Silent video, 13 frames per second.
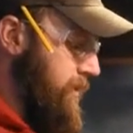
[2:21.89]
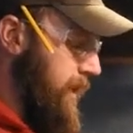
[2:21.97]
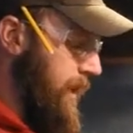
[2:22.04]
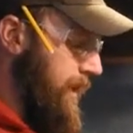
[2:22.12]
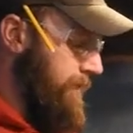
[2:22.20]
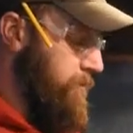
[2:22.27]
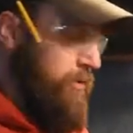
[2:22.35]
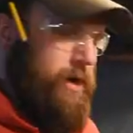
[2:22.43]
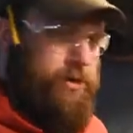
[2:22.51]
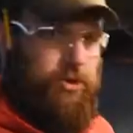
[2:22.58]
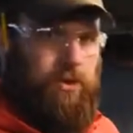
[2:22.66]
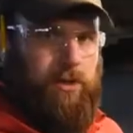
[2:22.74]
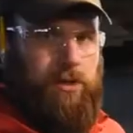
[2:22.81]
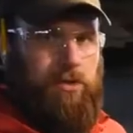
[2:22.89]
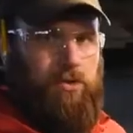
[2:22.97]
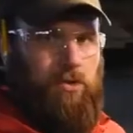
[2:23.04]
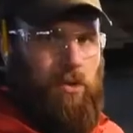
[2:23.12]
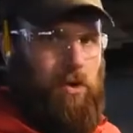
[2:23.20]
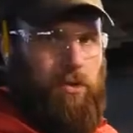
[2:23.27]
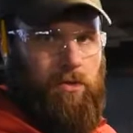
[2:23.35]
to have pressure and
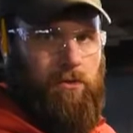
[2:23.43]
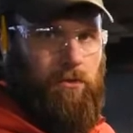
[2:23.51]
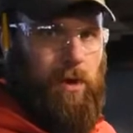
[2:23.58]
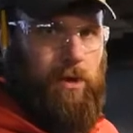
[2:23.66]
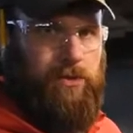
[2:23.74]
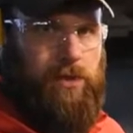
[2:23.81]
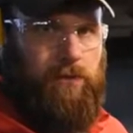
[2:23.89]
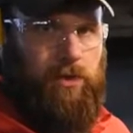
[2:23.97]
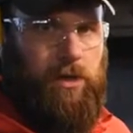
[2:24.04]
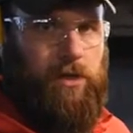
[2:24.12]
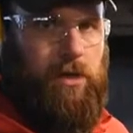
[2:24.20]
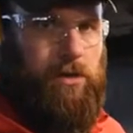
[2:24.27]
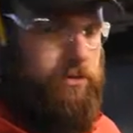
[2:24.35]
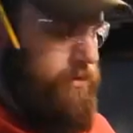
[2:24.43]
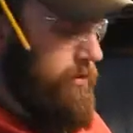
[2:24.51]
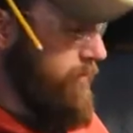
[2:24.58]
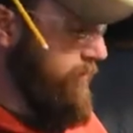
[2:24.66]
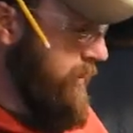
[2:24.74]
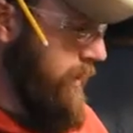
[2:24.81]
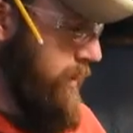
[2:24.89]
control relatively close to
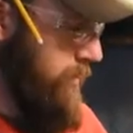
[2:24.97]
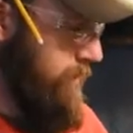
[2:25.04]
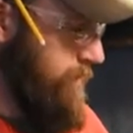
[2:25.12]
the blade.